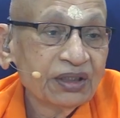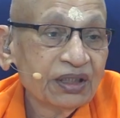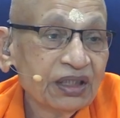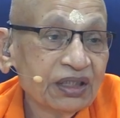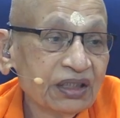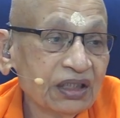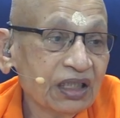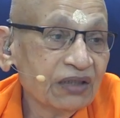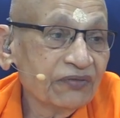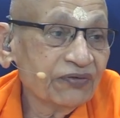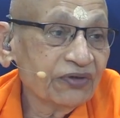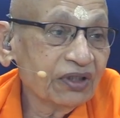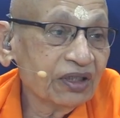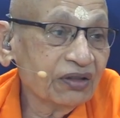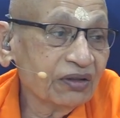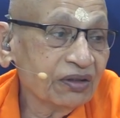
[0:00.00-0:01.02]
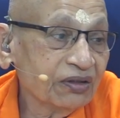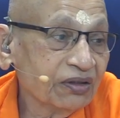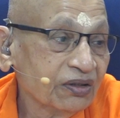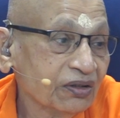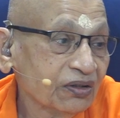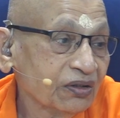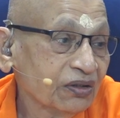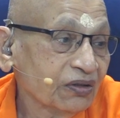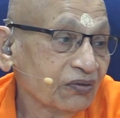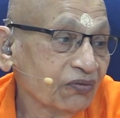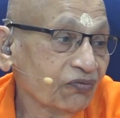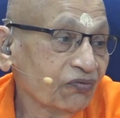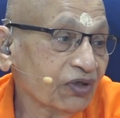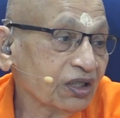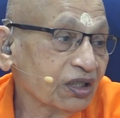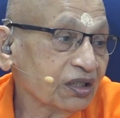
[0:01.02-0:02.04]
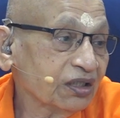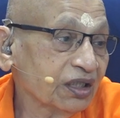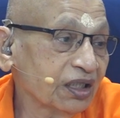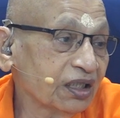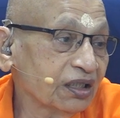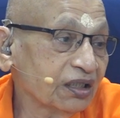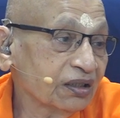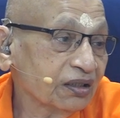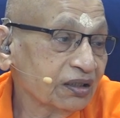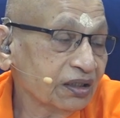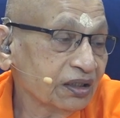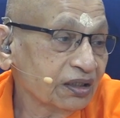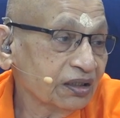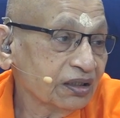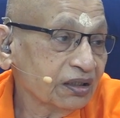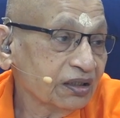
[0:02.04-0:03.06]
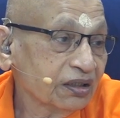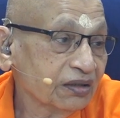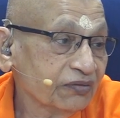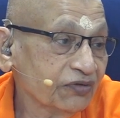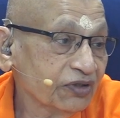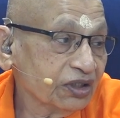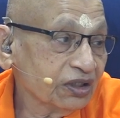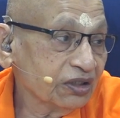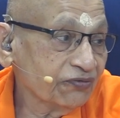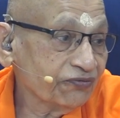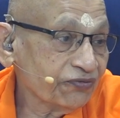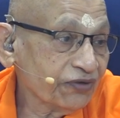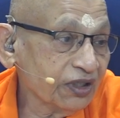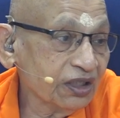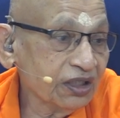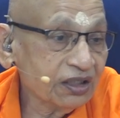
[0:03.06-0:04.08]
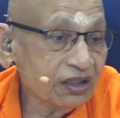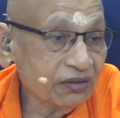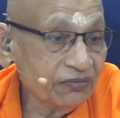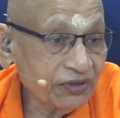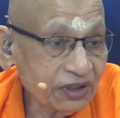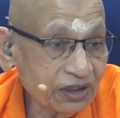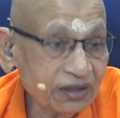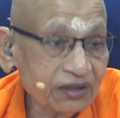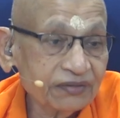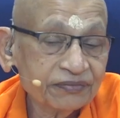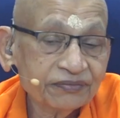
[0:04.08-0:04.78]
And therefore, what is attained, which is different, is limited.